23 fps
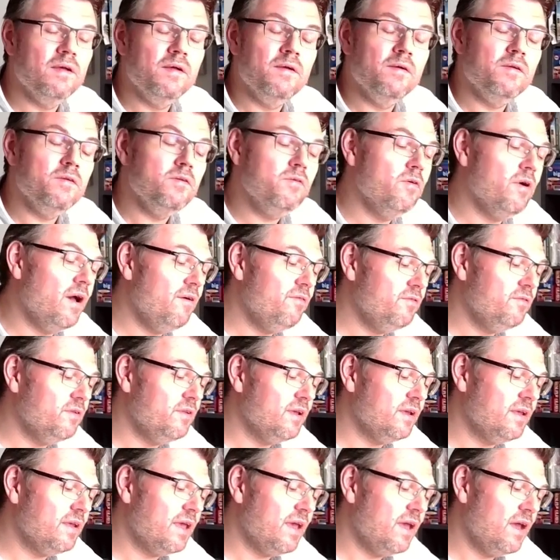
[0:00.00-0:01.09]
You have to
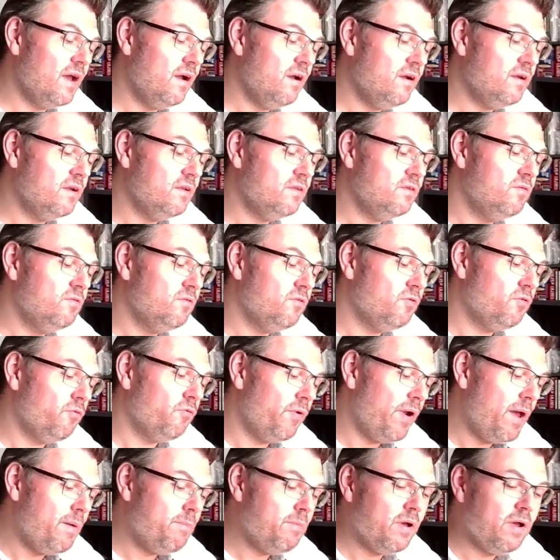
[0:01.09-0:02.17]
take care to
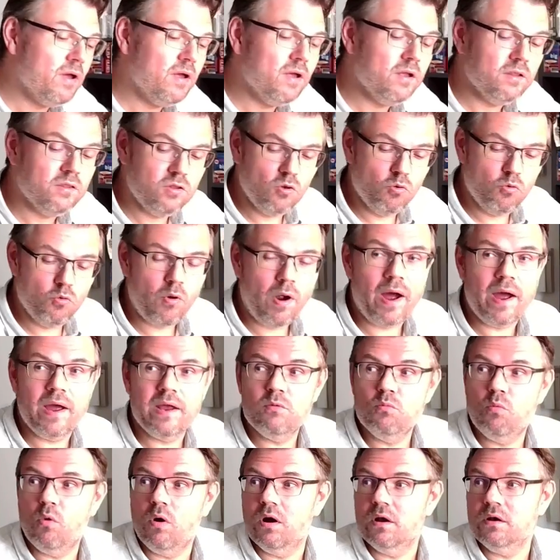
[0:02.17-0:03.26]
grab the right
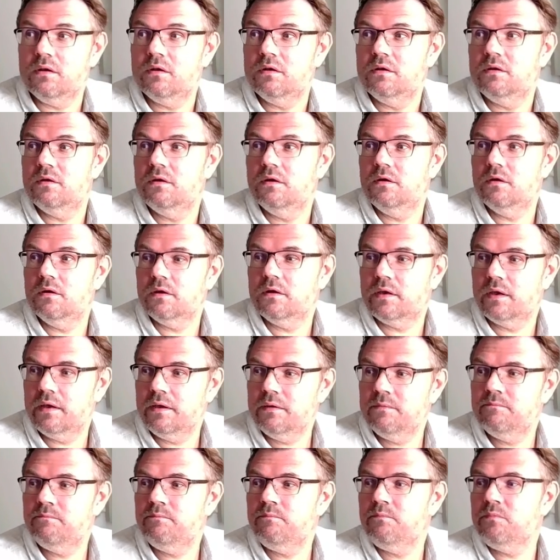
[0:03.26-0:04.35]
one,
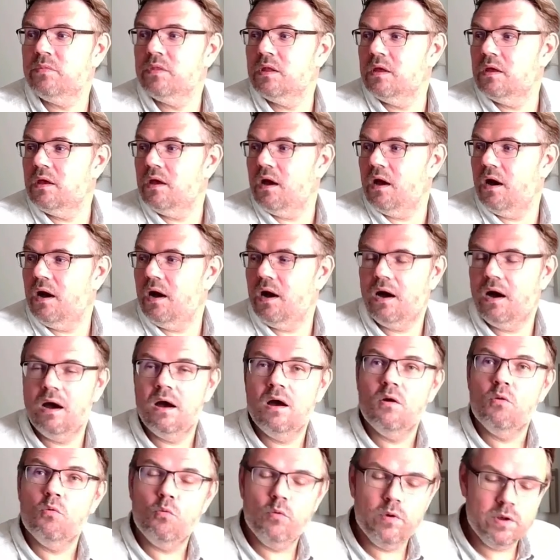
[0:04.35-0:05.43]
okay? Uh,
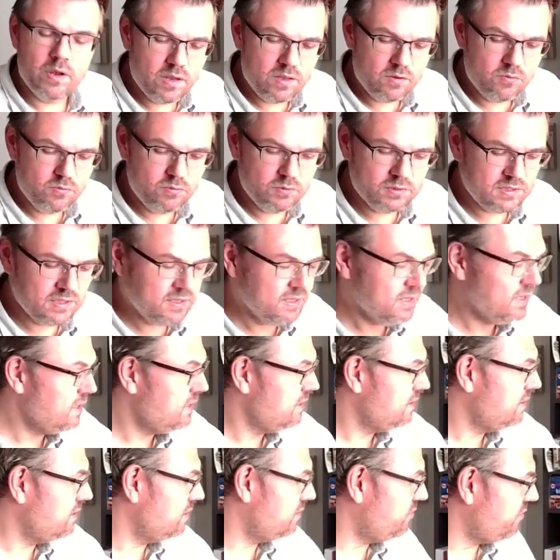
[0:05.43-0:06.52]
we are using
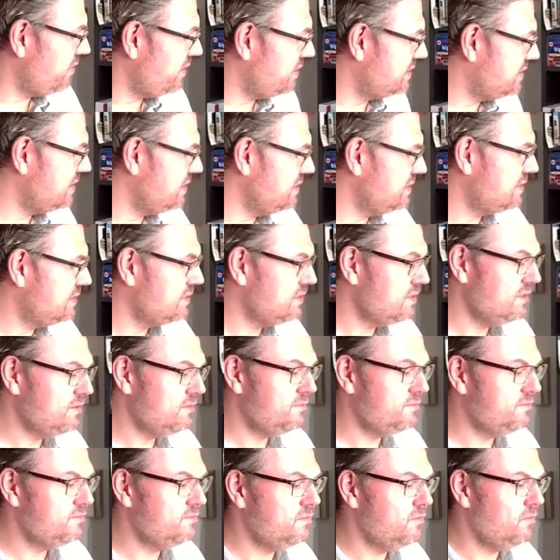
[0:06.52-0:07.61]
the transistor,
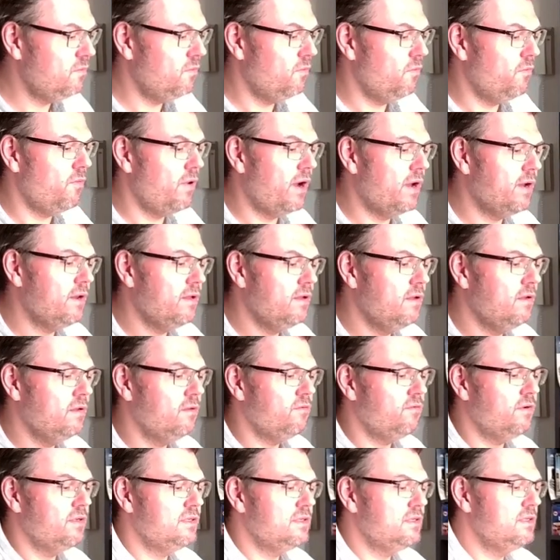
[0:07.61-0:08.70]
right here,
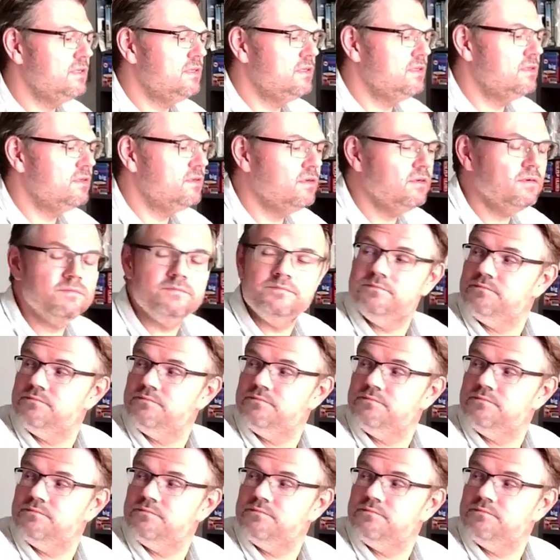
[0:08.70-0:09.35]
transistor.